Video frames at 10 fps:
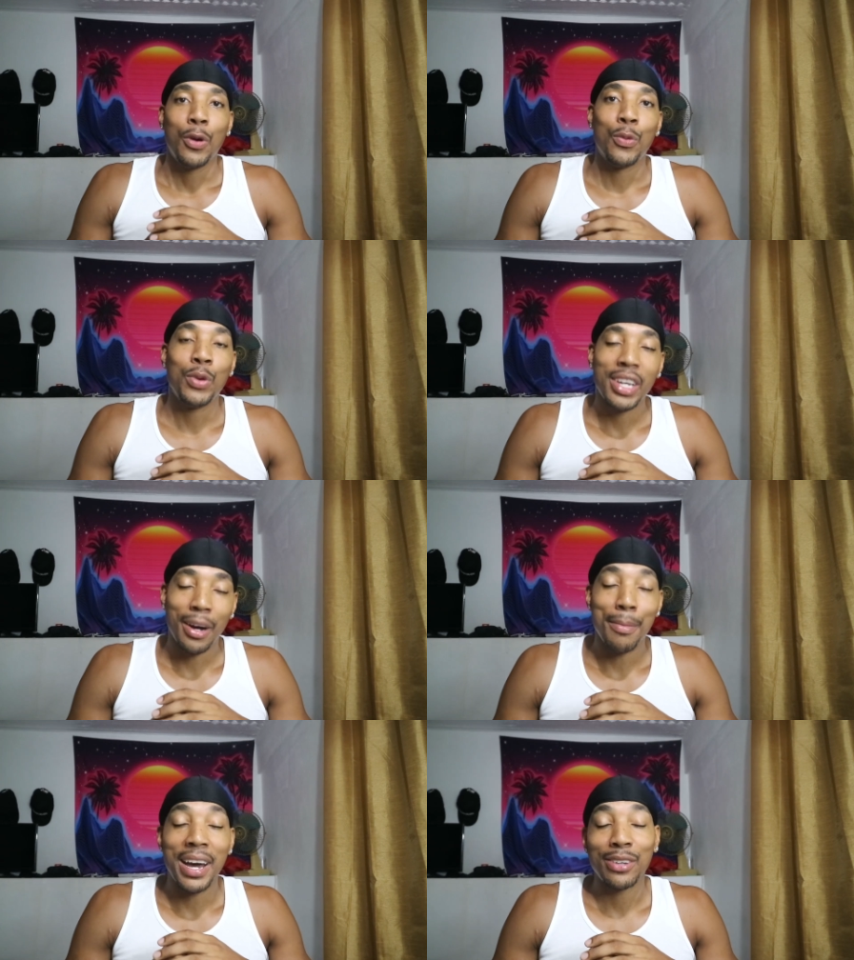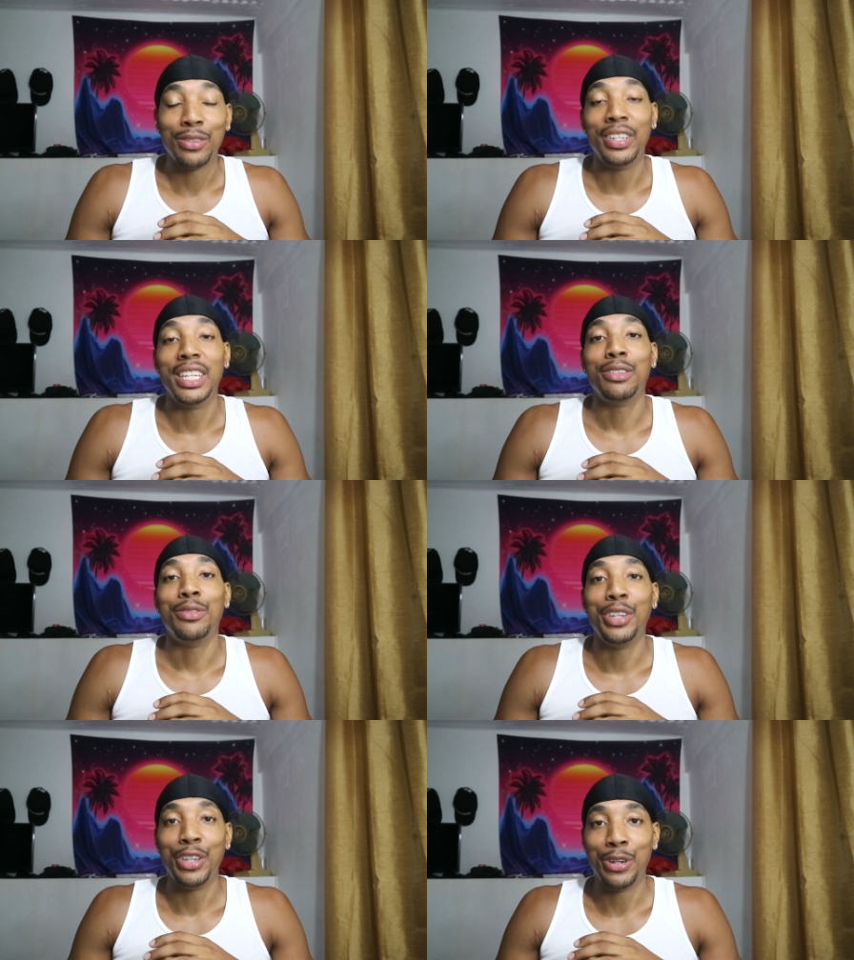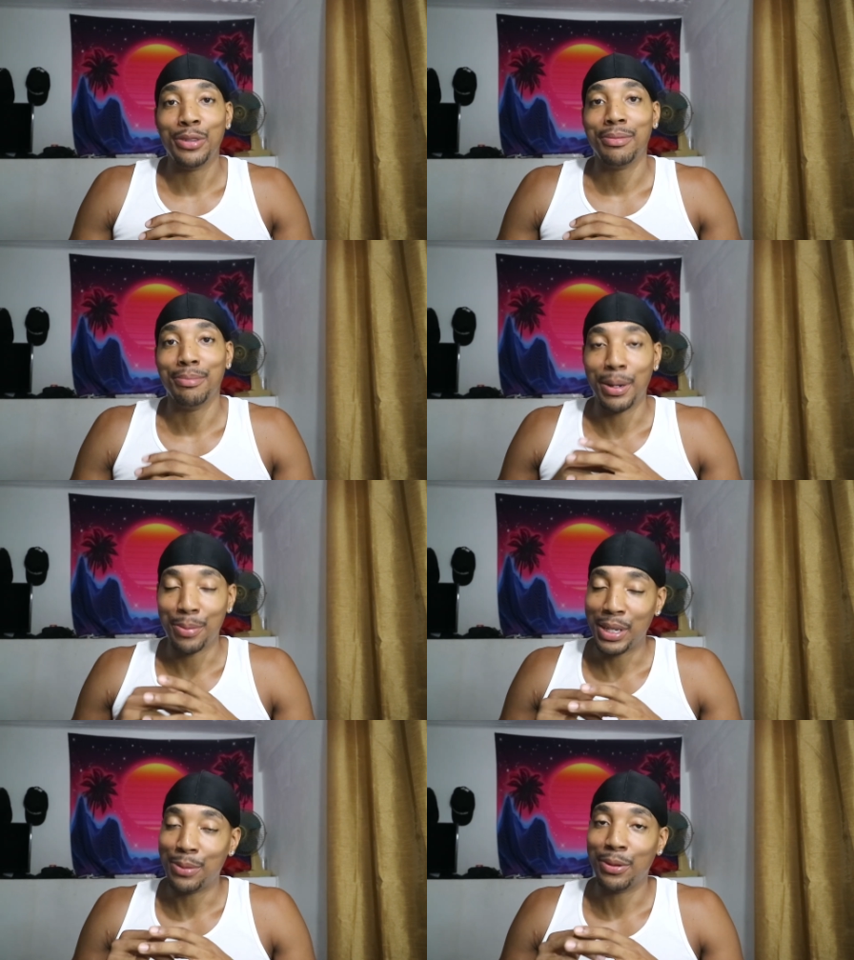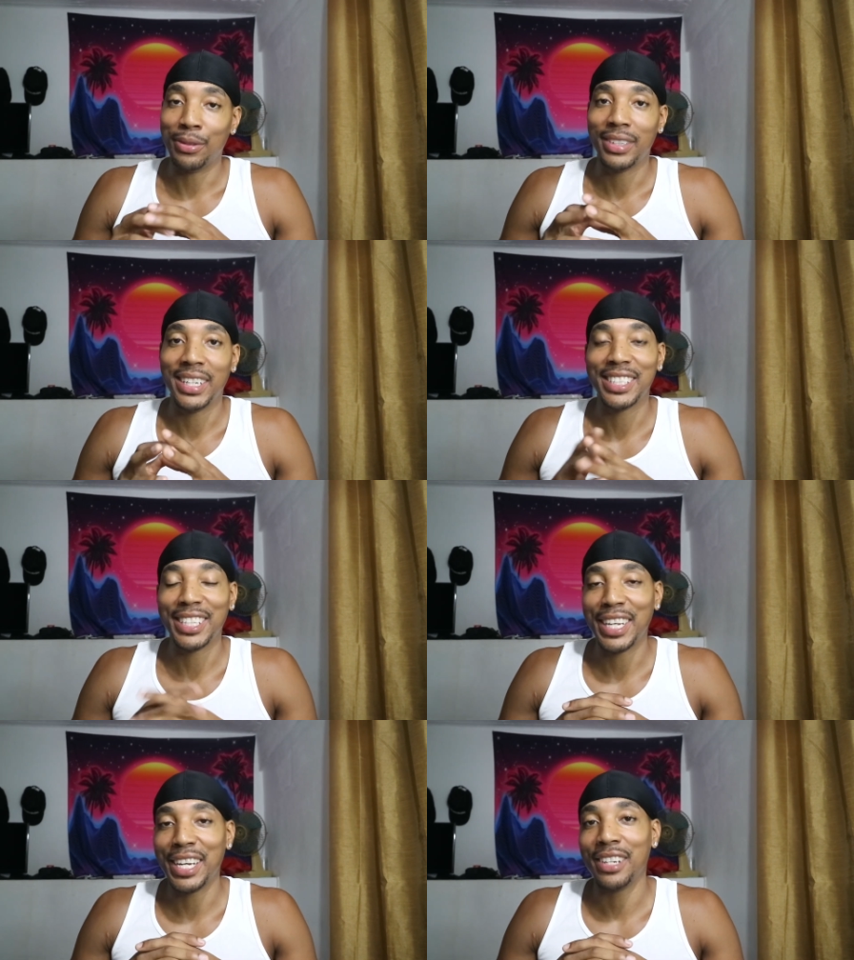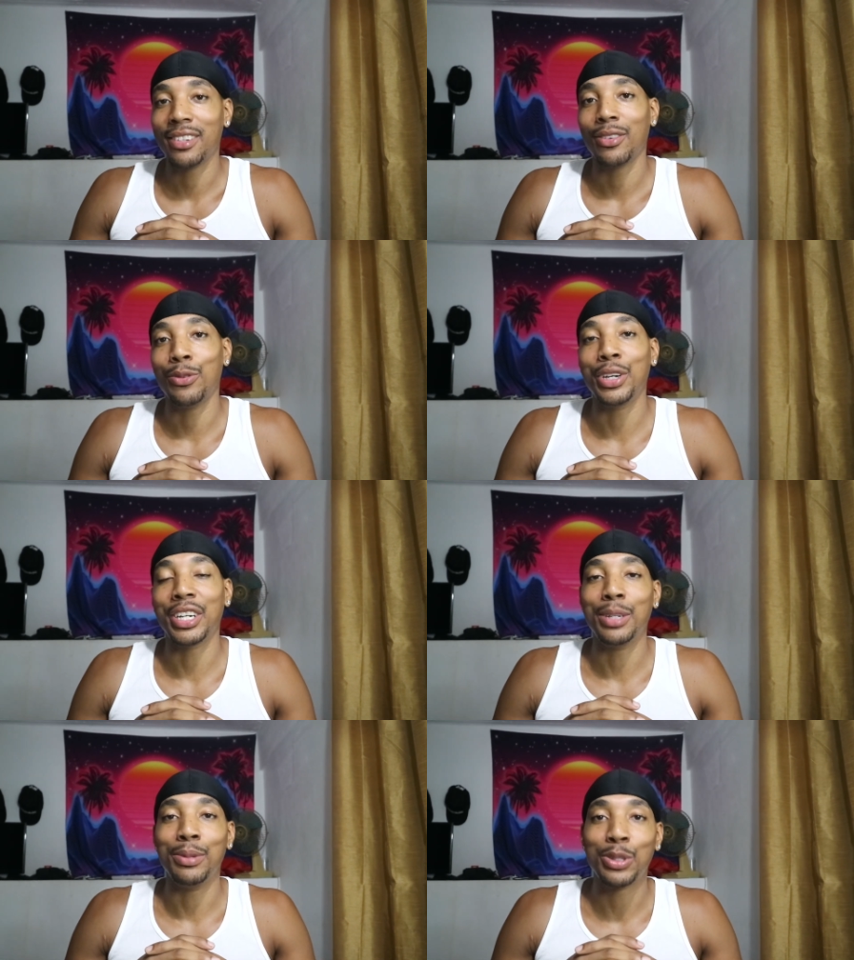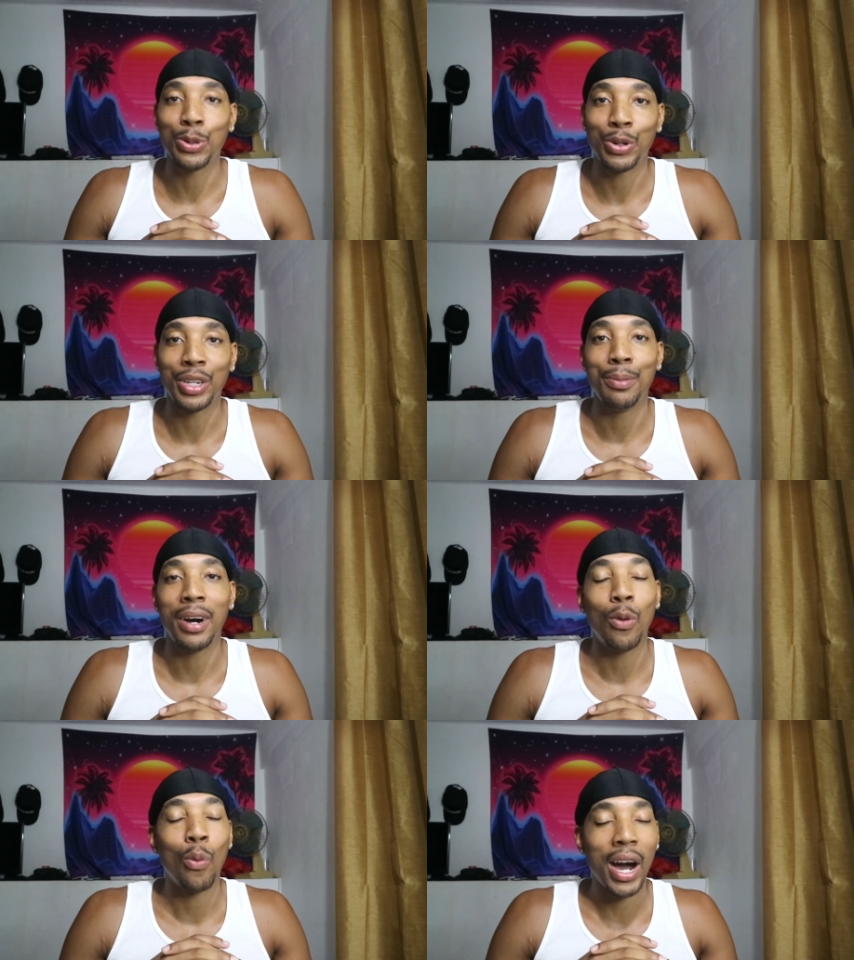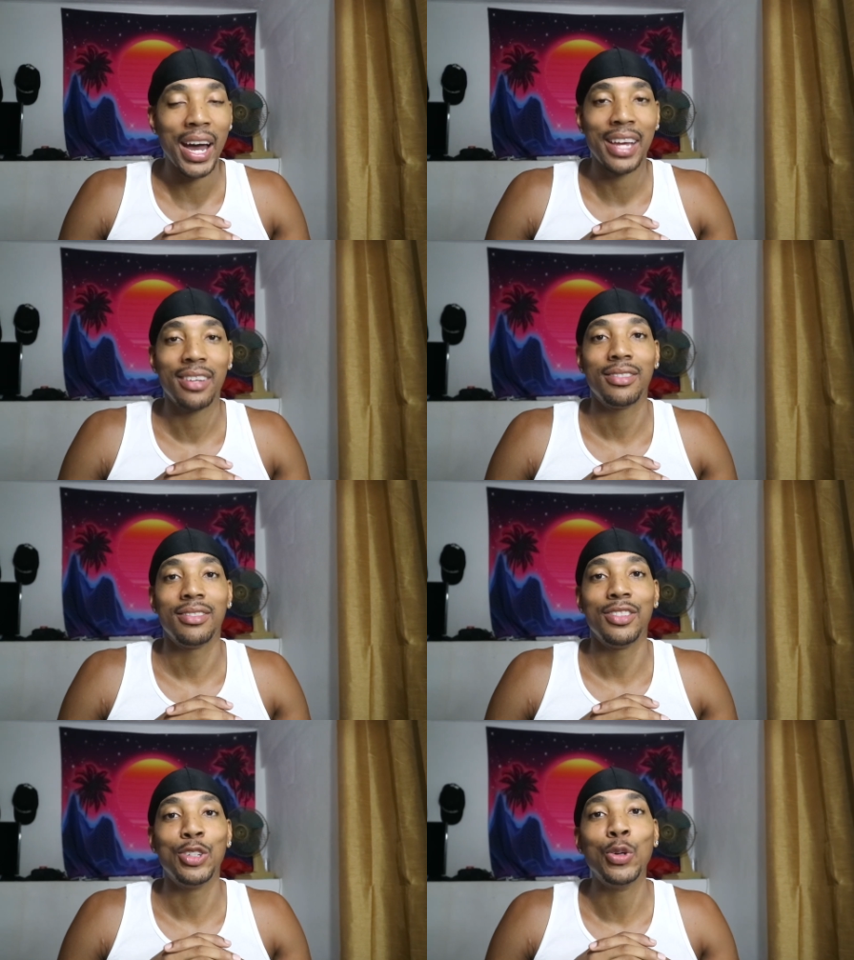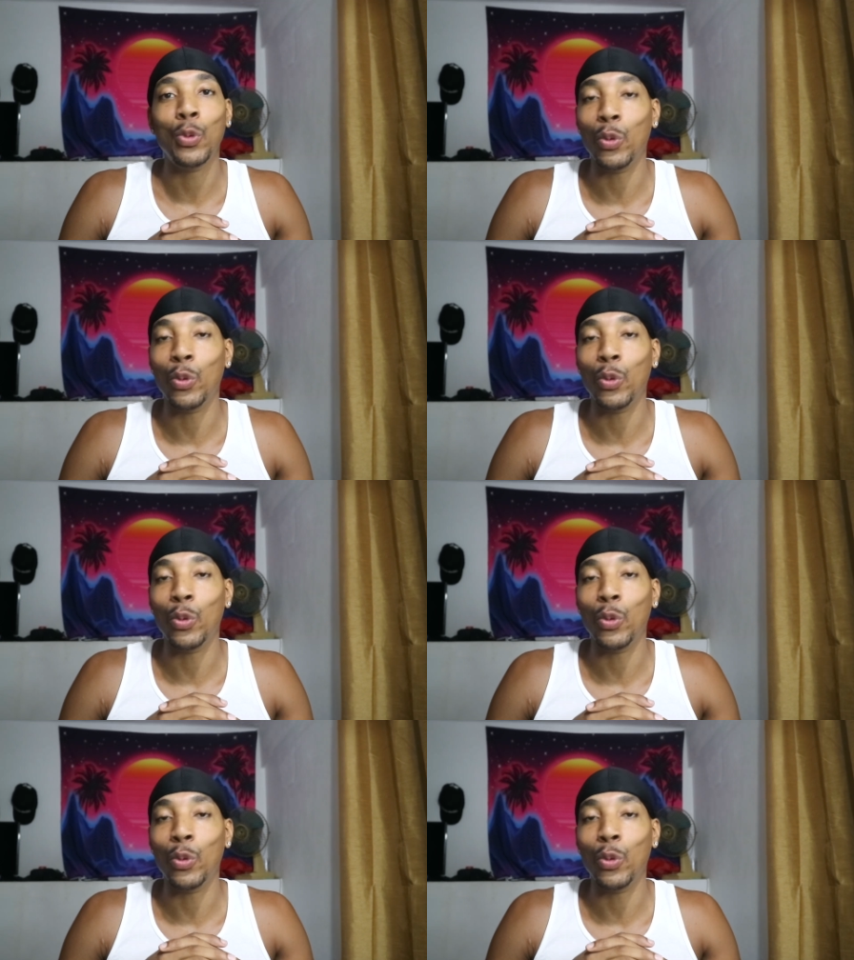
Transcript: We are back with another video, my people, and today we're going to be talking about why you